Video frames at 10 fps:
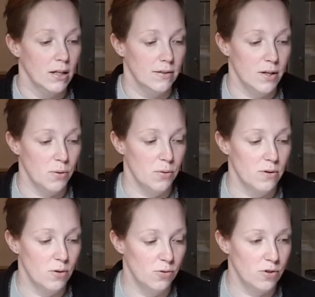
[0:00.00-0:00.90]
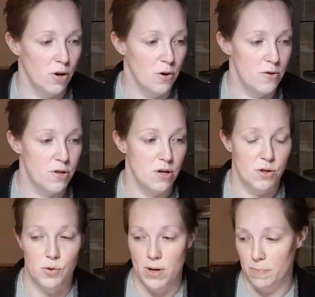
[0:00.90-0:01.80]
So those are
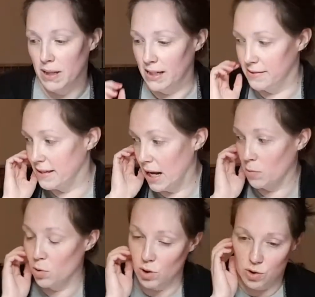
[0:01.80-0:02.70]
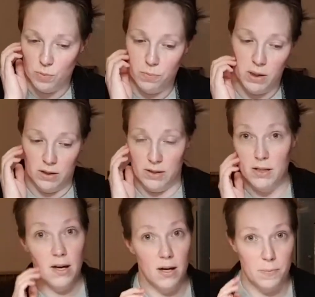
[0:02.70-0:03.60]
the 3 plants that I'm going to put
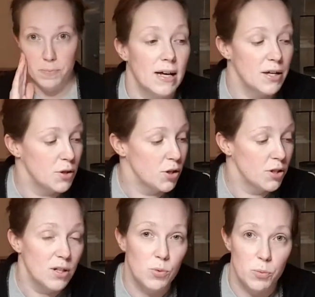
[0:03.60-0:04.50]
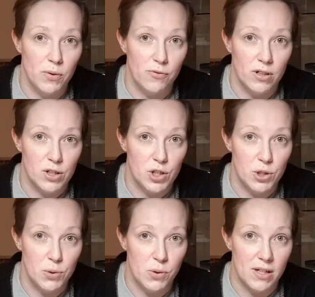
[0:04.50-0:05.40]
up. I thought it would be fun to
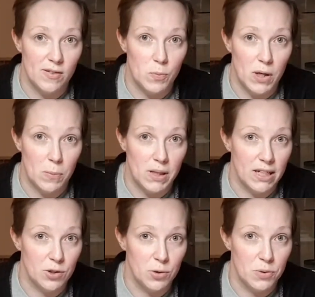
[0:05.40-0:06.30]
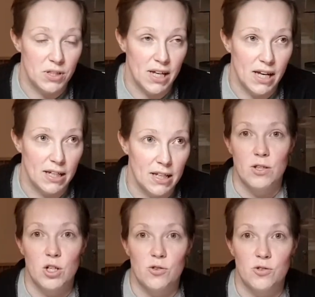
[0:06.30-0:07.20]
do this Spring Plantuber Tag
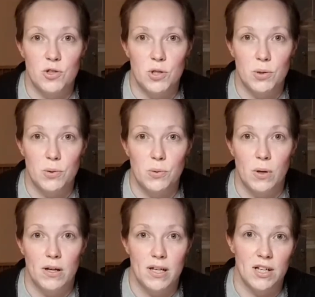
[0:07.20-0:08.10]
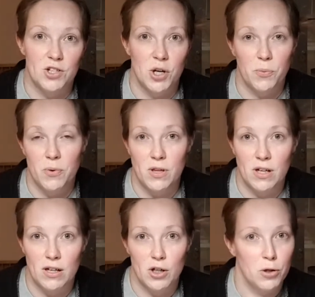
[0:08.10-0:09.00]
just to catch up with
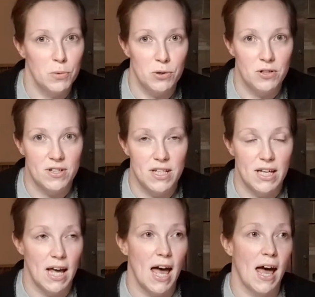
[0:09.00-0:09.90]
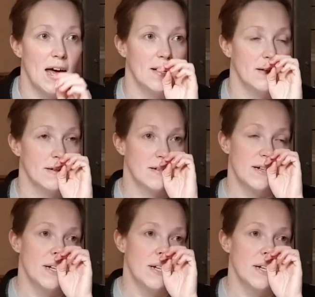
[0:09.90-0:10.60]
the community and